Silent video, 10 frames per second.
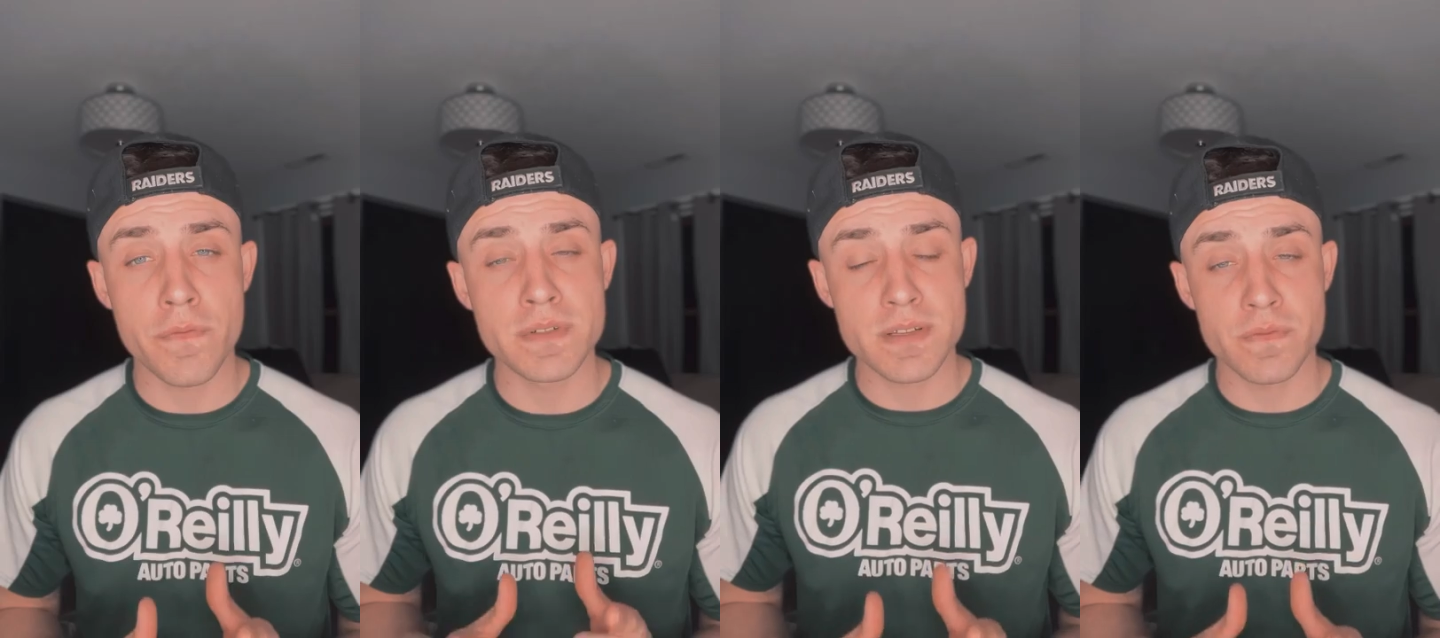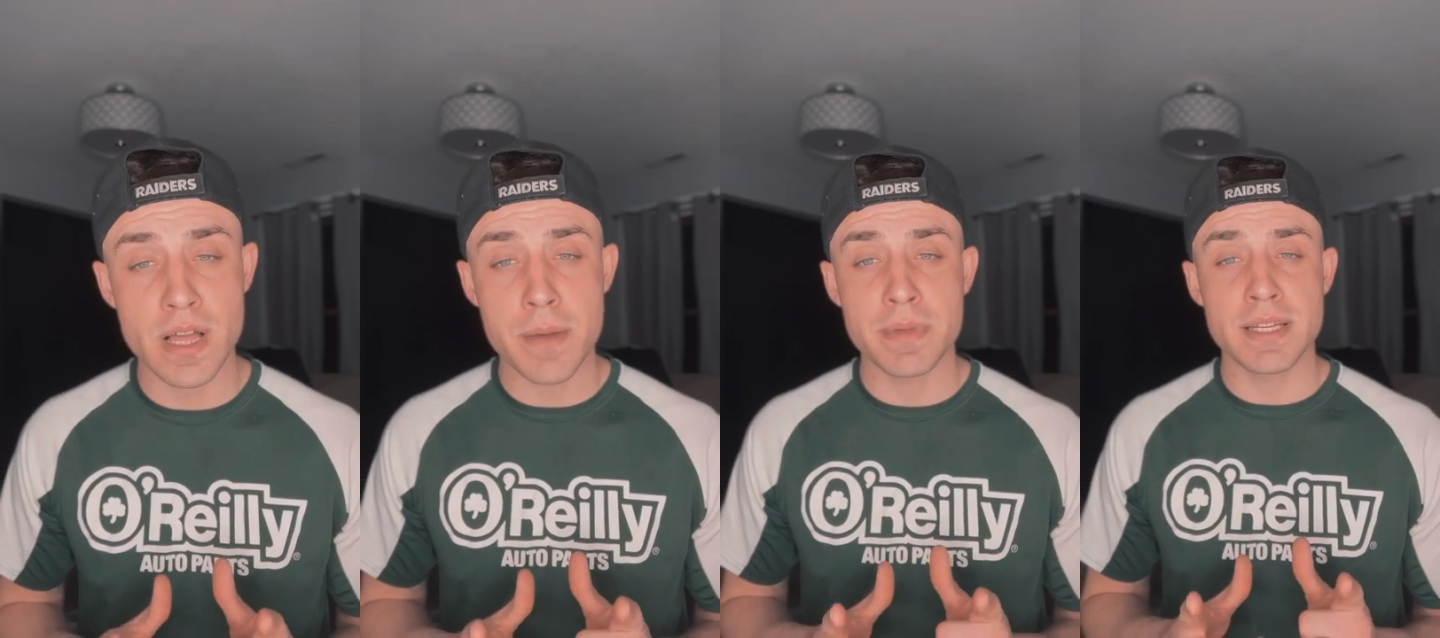offensive
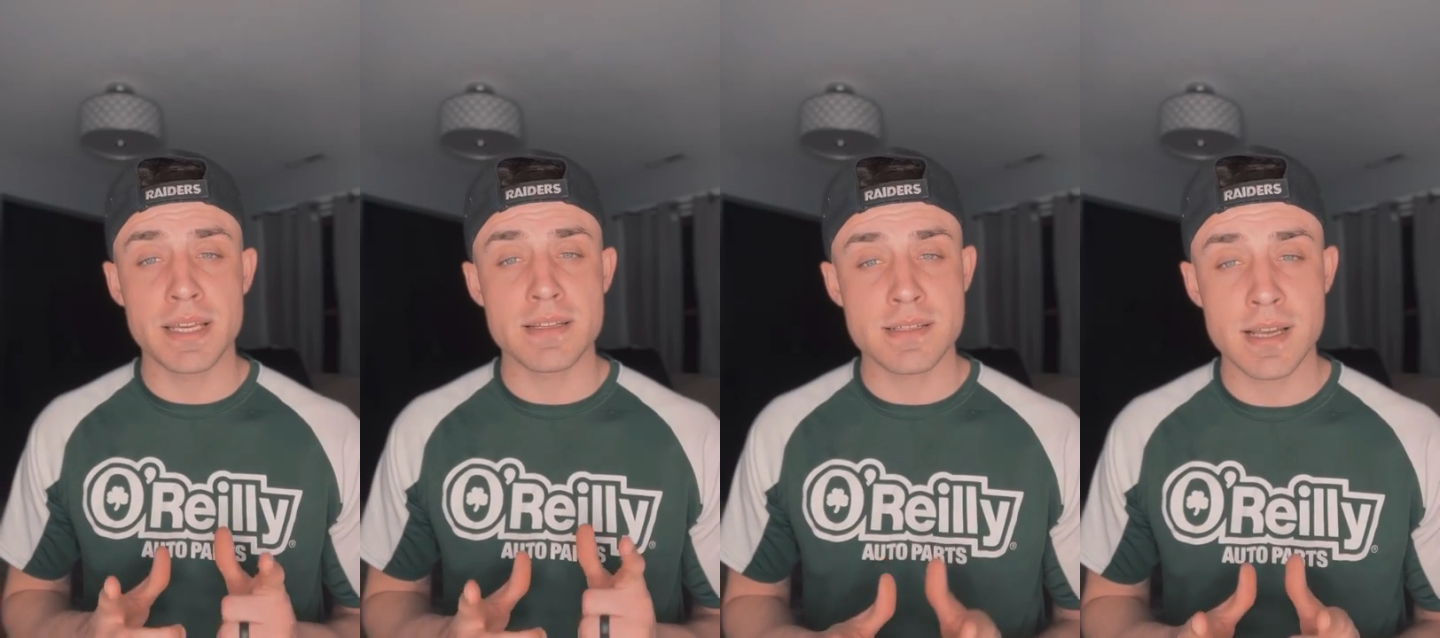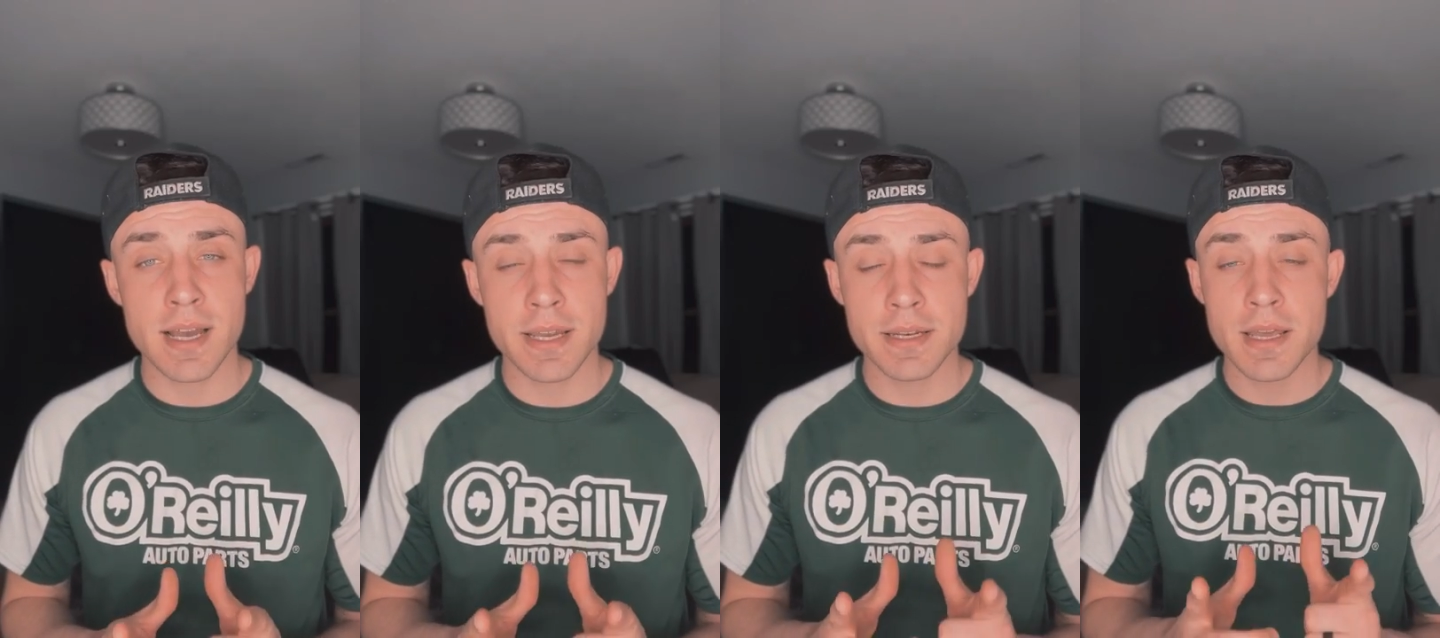linemen to get
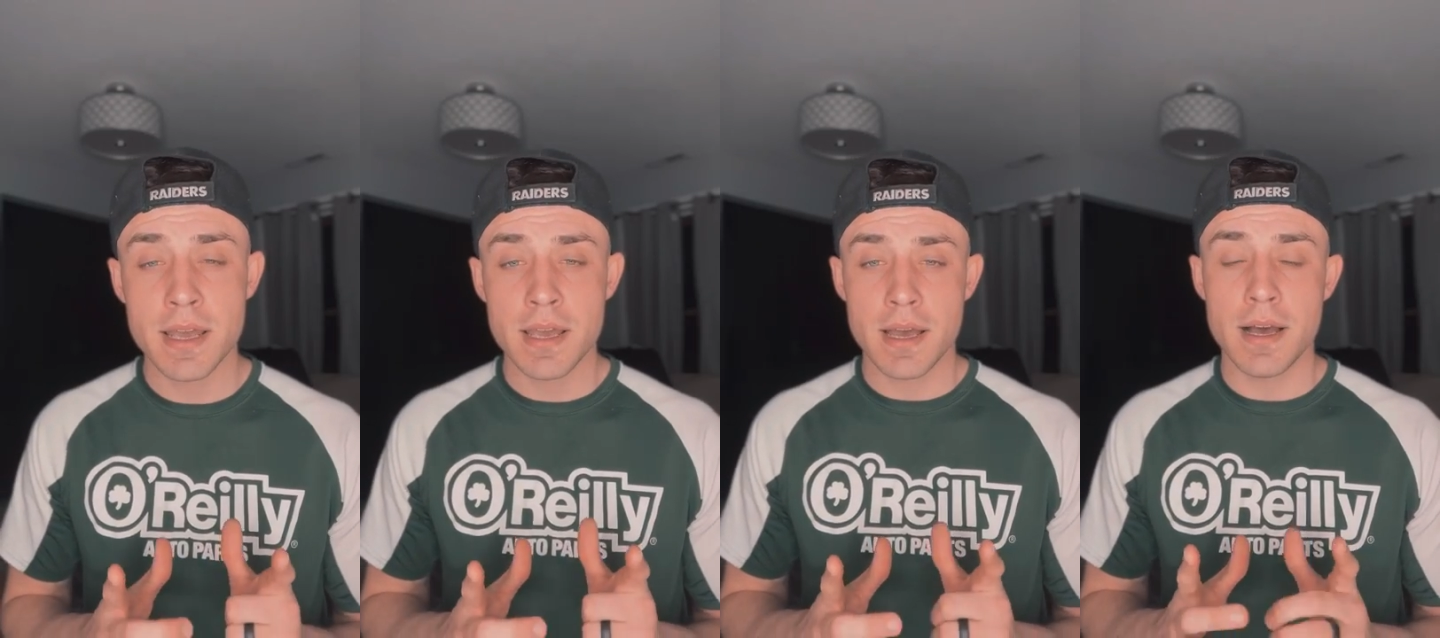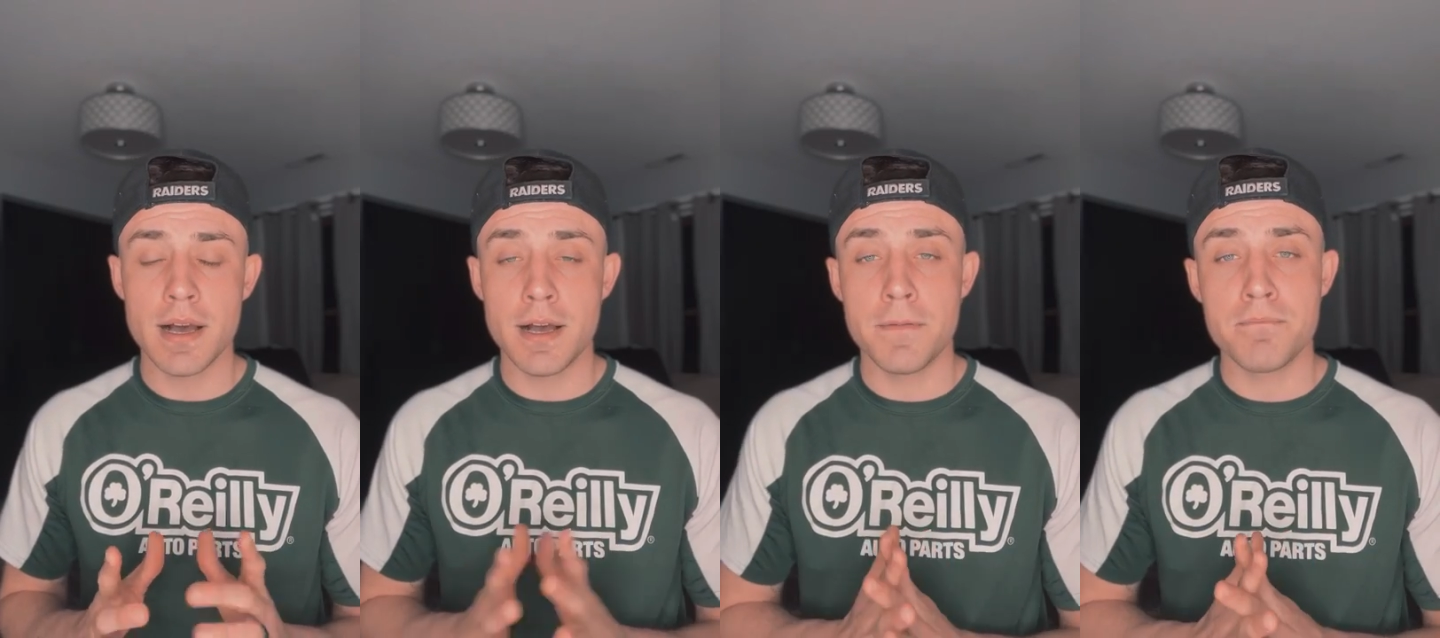signed.
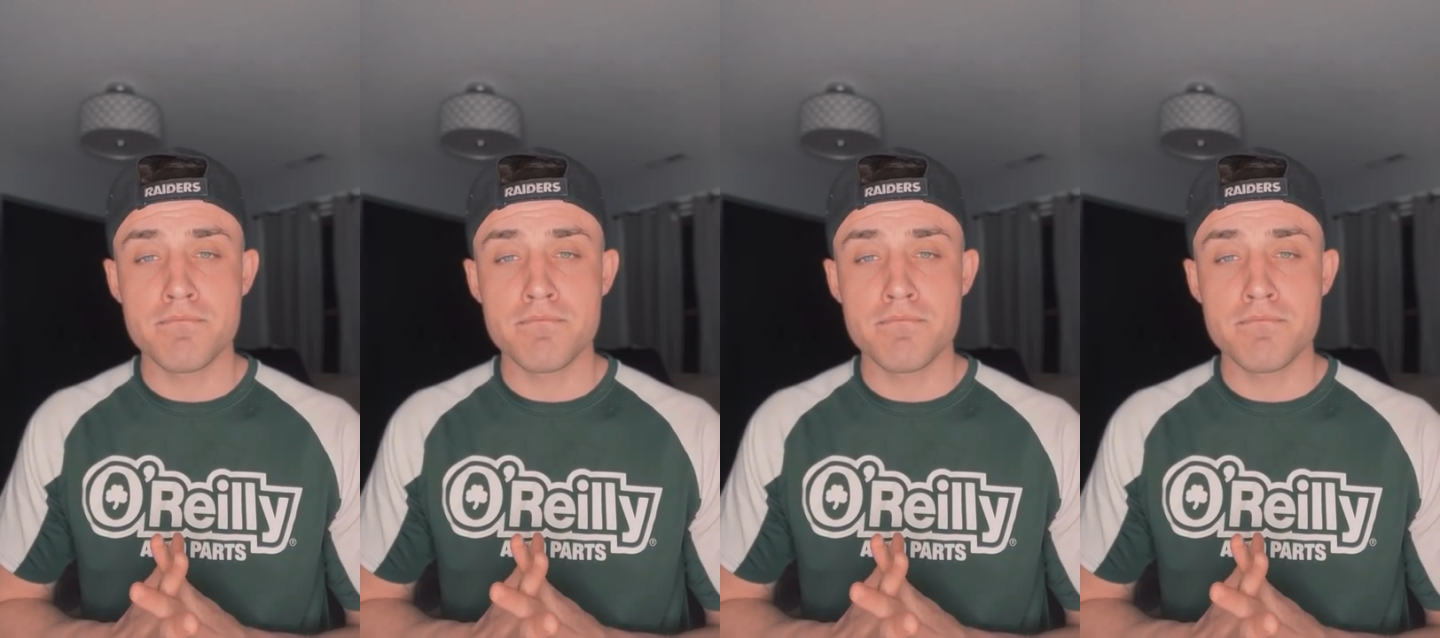Uh,